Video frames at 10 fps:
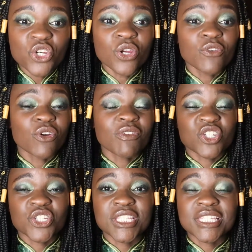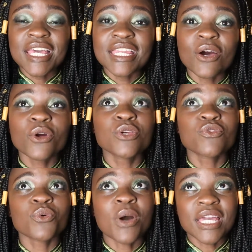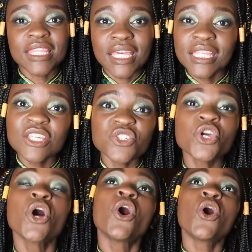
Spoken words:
or if you're a fashion designer, or if you work in the industry,